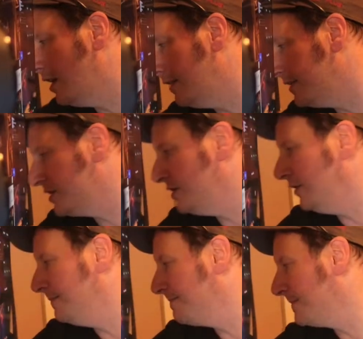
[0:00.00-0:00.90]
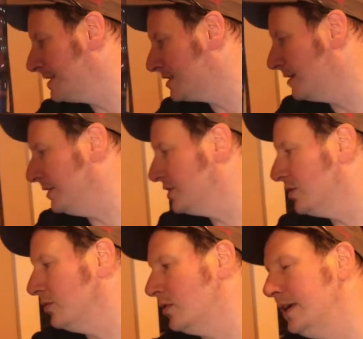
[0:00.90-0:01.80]
office too. This is gonna be
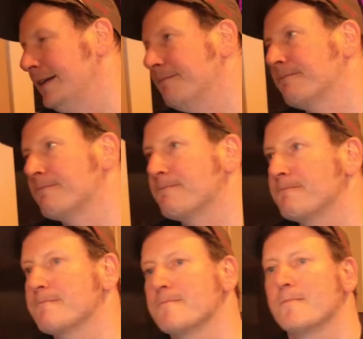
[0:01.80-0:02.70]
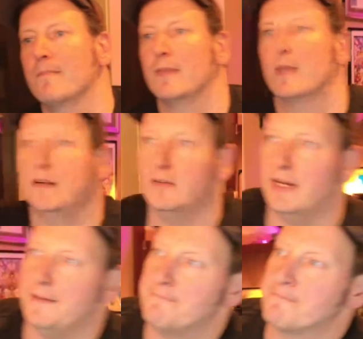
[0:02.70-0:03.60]
so great.
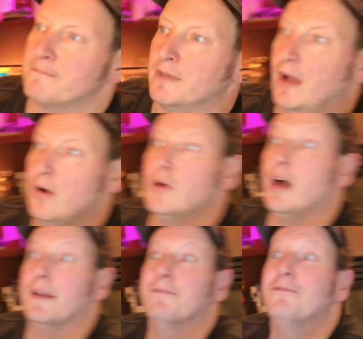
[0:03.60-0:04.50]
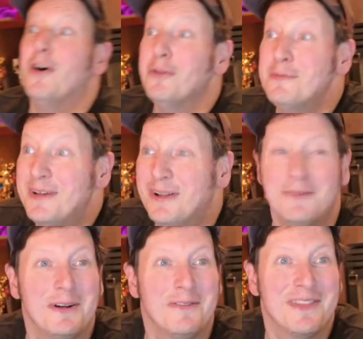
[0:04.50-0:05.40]
Okay. Oh God, it followed me all the
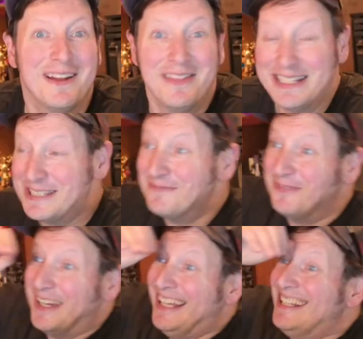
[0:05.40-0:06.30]
way over there. That's freaking